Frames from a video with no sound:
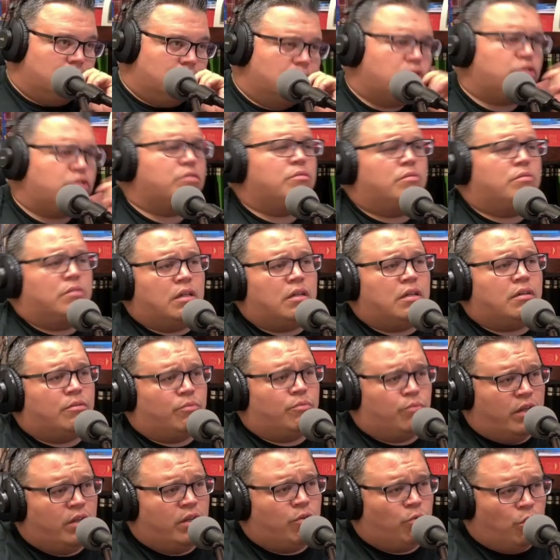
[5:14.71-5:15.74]

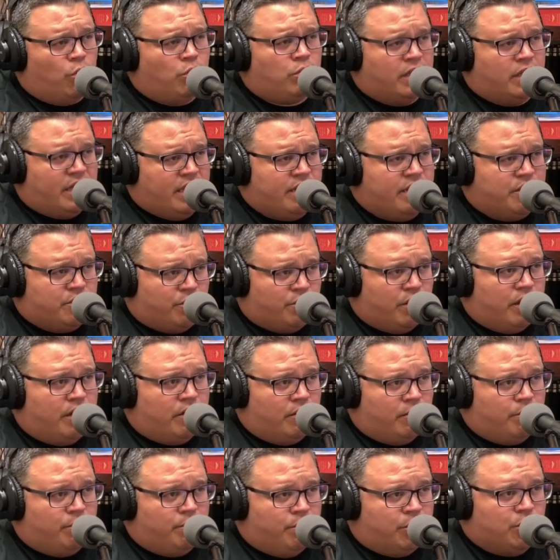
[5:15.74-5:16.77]
enrollees, right,
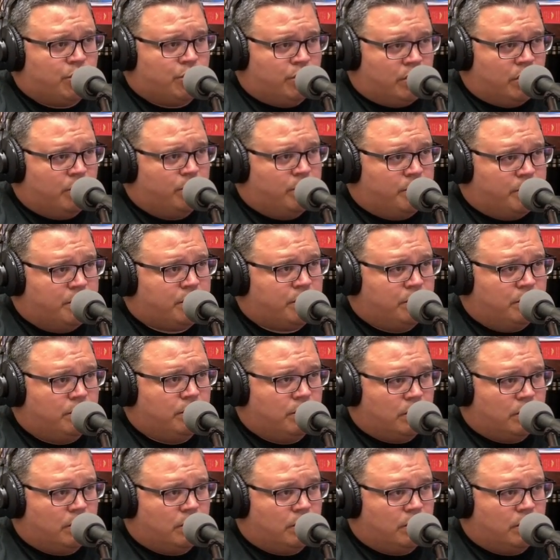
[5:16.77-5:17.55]
are majority women too.